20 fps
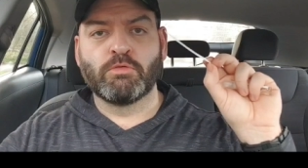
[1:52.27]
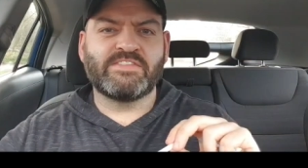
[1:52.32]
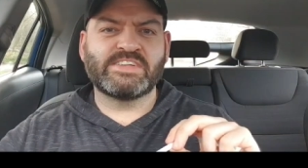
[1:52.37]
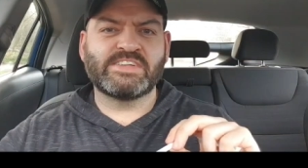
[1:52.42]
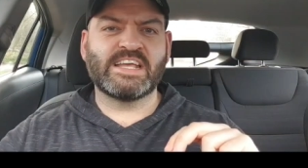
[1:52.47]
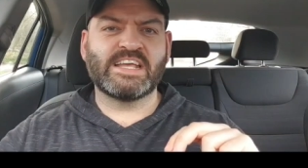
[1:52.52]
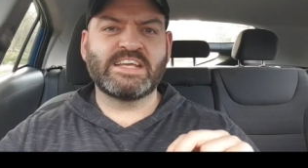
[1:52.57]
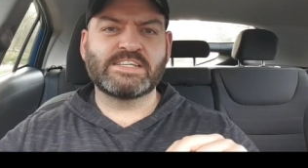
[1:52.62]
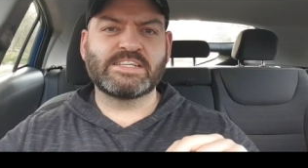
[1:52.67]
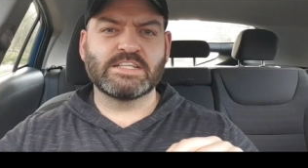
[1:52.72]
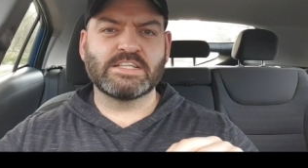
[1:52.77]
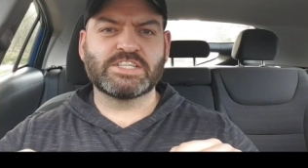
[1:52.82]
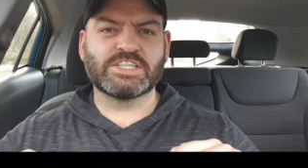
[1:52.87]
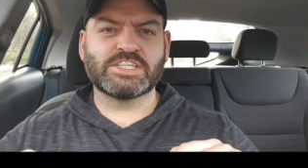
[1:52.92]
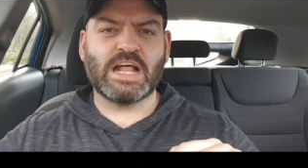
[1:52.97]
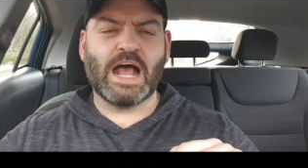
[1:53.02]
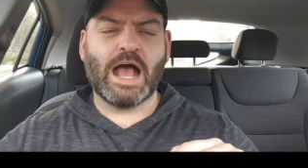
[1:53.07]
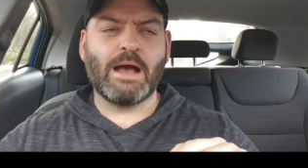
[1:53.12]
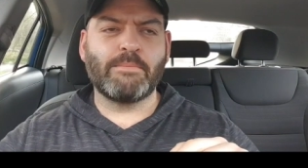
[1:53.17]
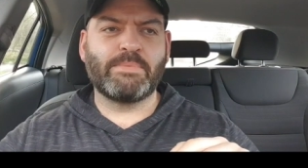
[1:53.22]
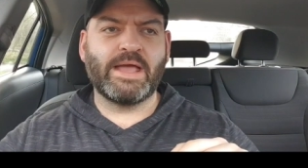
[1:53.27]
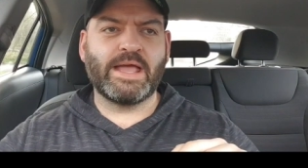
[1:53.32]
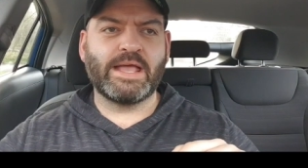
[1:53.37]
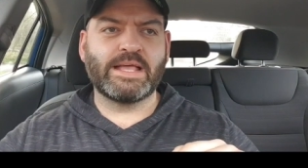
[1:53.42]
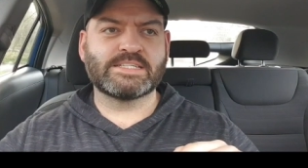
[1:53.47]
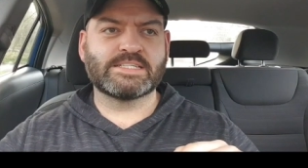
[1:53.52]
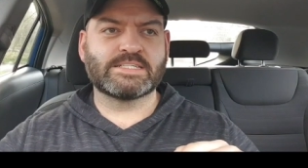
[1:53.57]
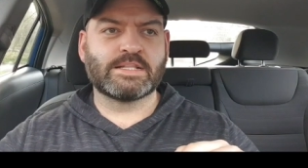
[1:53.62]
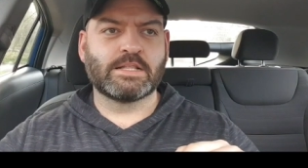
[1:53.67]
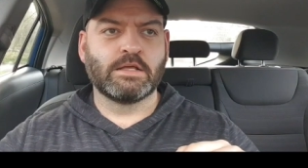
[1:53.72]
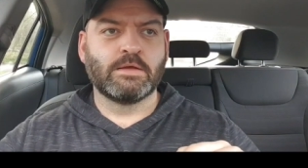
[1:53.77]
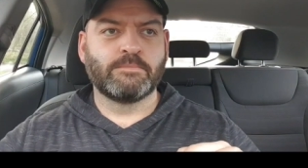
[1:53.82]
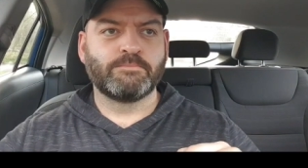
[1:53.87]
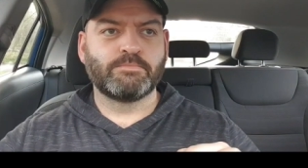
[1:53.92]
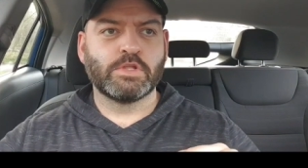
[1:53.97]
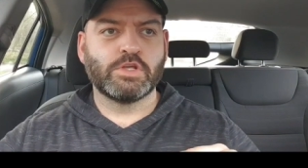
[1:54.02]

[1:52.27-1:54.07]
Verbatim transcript: Have you ever tasted Starburst?